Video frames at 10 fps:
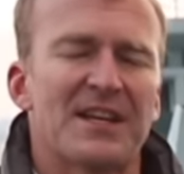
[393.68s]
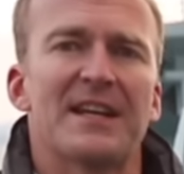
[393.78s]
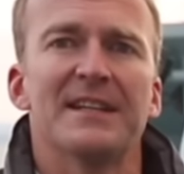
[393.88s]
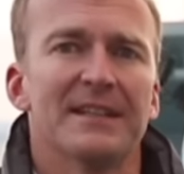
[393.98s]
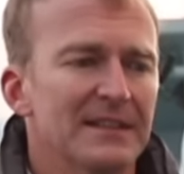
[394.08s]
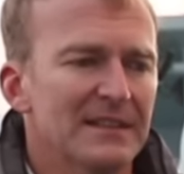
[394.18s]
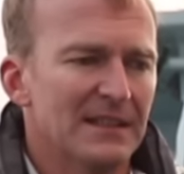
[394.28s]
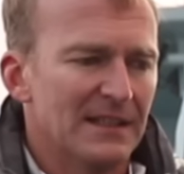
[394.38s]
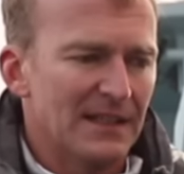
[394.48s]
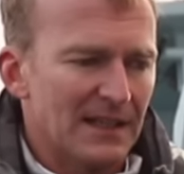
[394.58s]
in,
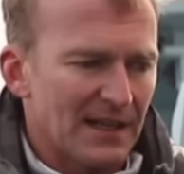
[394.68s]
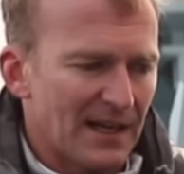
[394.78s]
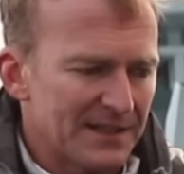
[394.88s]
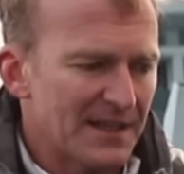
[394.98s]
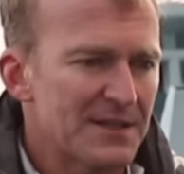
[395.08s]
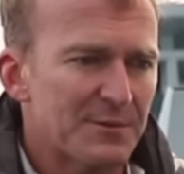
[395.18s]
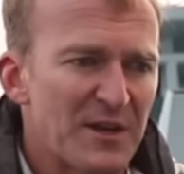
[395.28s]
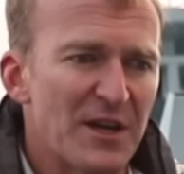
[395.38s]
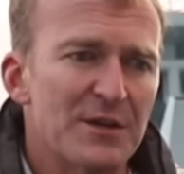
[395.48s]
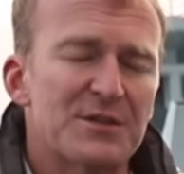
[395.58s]
and these were
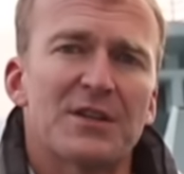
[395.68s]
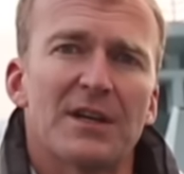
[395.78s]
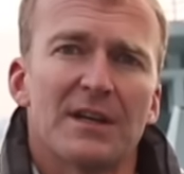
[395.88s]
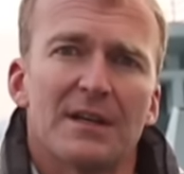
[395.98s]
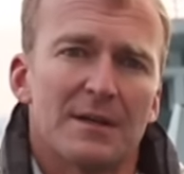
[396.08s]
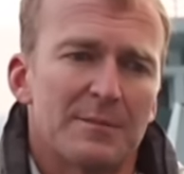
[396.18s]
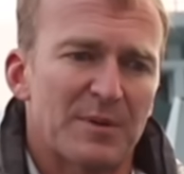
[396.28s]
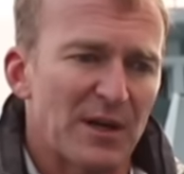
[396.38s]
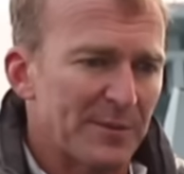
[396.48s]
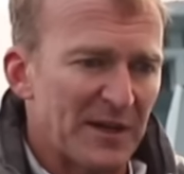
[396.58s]
used
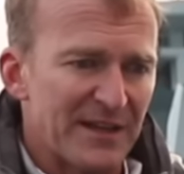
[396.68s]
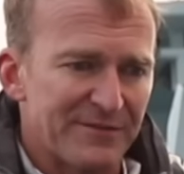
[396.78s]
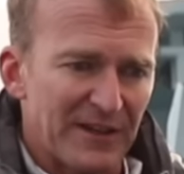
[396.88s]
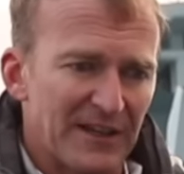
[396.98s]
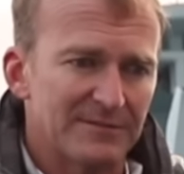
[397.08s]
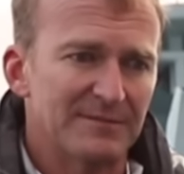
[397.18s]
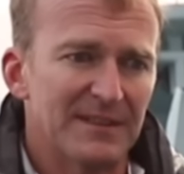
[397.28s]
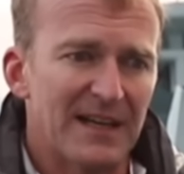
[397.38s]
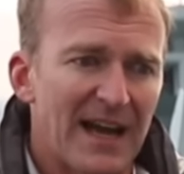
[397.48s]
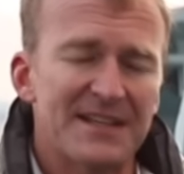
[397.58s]
predominantly for
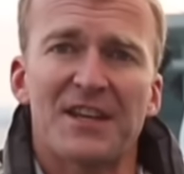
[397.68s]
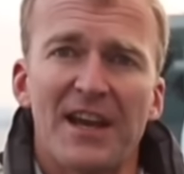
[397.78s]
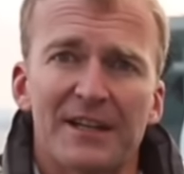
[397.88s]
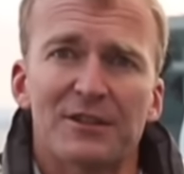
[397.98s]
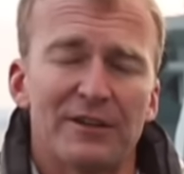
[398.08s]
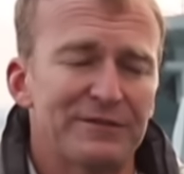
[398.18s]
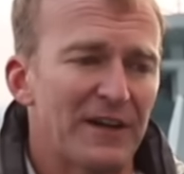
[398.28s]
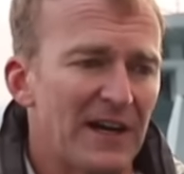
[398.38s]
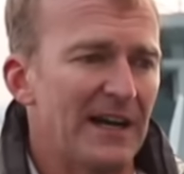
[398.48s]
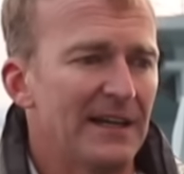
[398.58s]
anti-aircraft
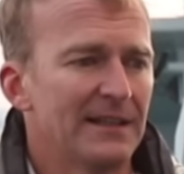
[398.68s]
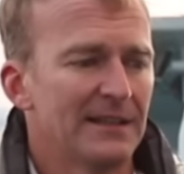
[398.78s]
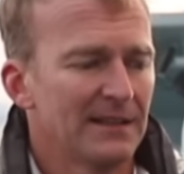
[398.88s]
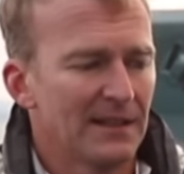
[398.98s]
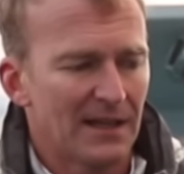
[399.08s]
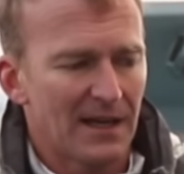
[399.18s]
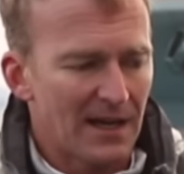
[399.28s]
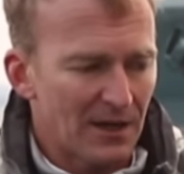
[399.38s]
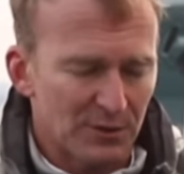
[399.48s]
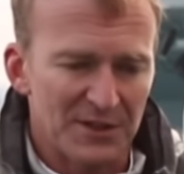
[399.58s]
fire,
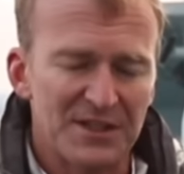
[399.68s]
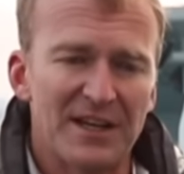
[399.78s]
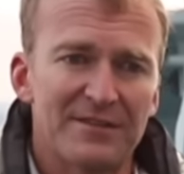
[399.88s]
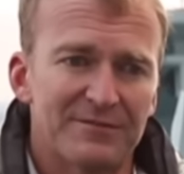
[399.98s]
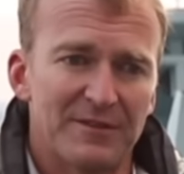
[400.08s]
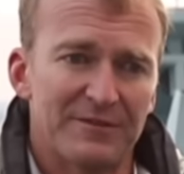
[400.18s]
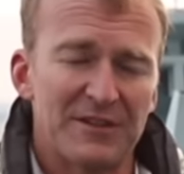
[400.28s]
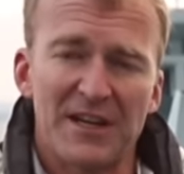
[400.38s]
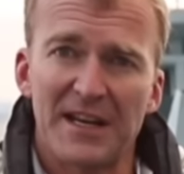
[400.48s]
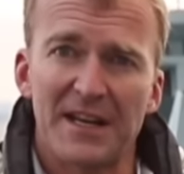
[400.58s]
or indeed if
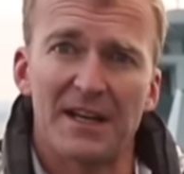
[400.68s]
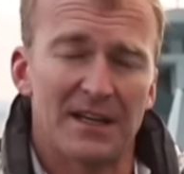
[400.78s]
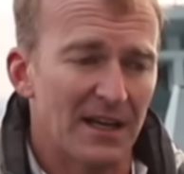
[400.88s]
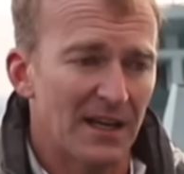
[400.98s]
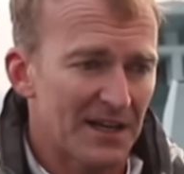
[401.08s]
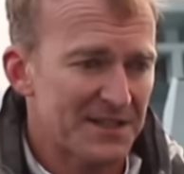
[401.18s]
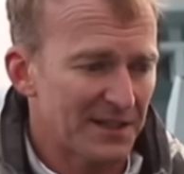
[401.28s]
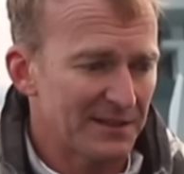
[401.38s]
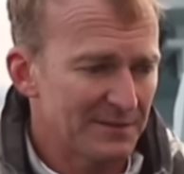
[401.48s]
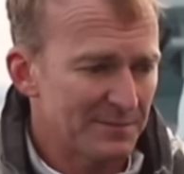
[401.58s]
you needed a
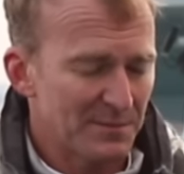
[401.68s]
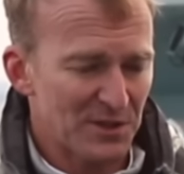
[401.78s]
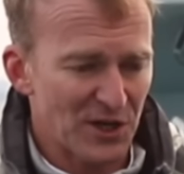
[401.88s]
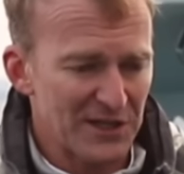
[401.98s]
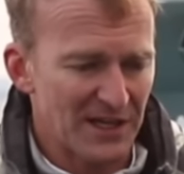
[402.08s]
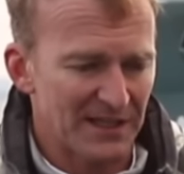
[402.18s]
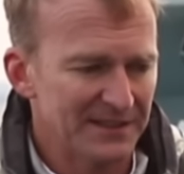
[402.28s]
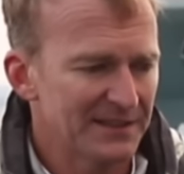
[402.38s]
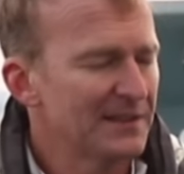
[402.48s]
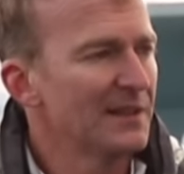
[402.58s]
lighter machine gun,
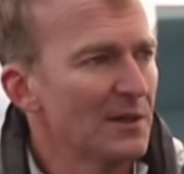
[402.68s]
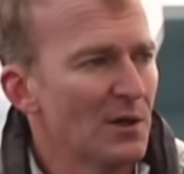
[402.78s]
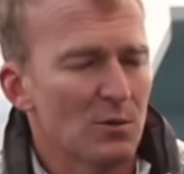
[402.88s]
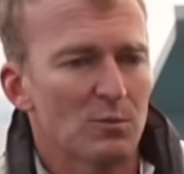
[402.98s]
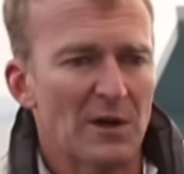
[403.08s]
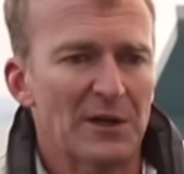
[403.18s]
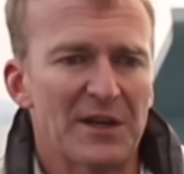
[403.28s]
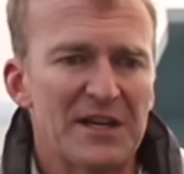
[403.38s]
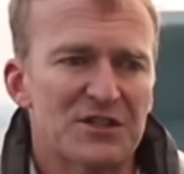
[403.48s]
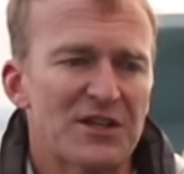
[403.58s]
one
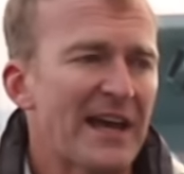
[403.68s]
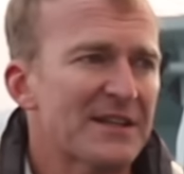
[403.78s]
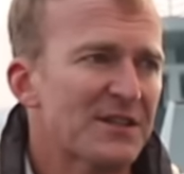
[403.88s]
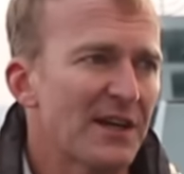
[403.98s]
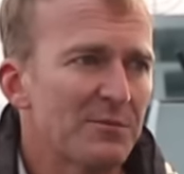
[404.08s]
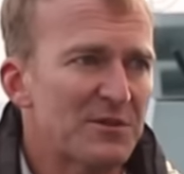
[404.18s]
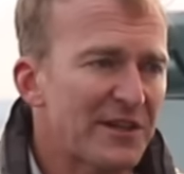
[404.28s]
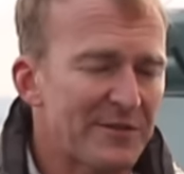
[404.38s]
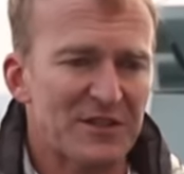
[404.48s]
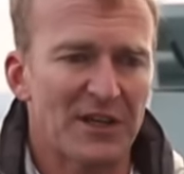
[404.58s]
on each deck, so
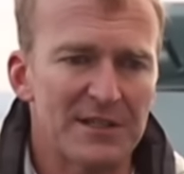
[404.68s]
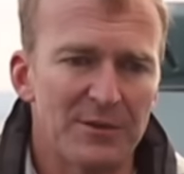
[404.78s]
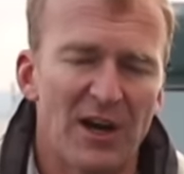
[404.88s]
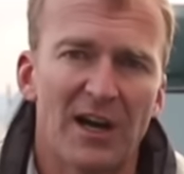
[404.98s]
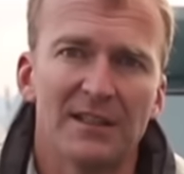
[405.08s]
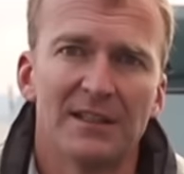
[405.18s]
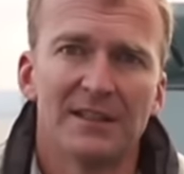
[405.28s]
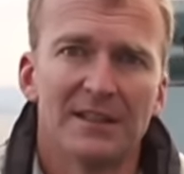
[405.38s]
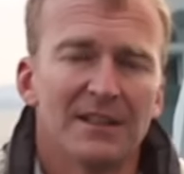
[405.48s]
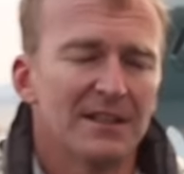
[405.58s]
whichever side you are,
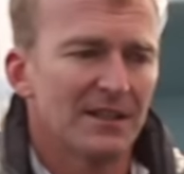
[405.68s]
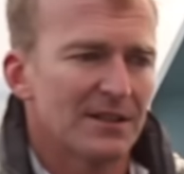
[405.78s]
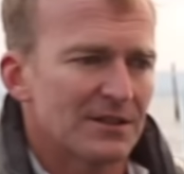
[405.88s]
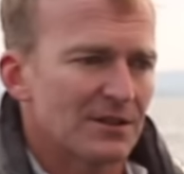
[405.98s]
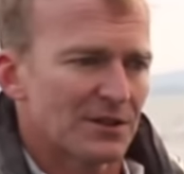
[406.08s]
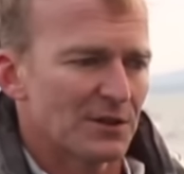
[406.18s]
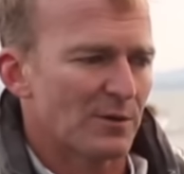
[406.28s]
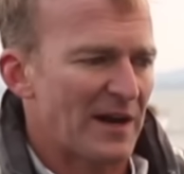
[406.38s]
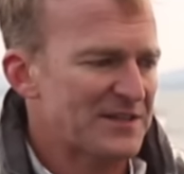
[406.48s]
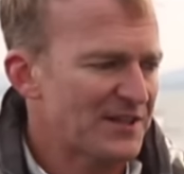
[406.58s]
you can
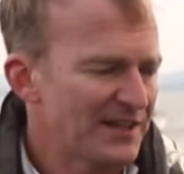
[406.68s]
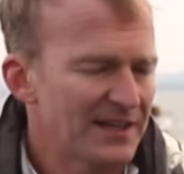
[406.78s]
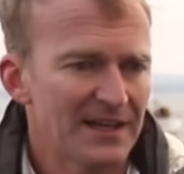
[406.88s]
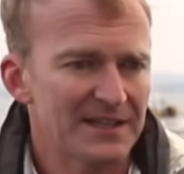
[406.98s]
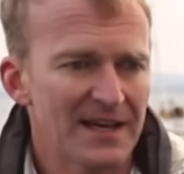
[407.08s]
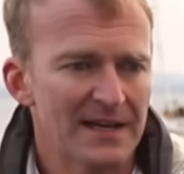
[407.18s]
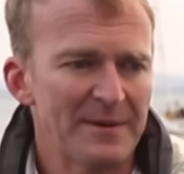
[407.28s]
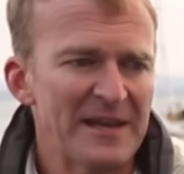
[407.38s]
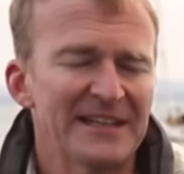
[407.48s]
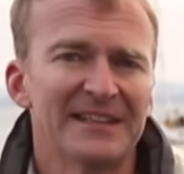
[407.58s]
always hit the
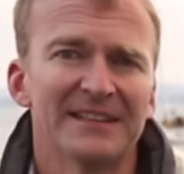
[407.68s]
enemy.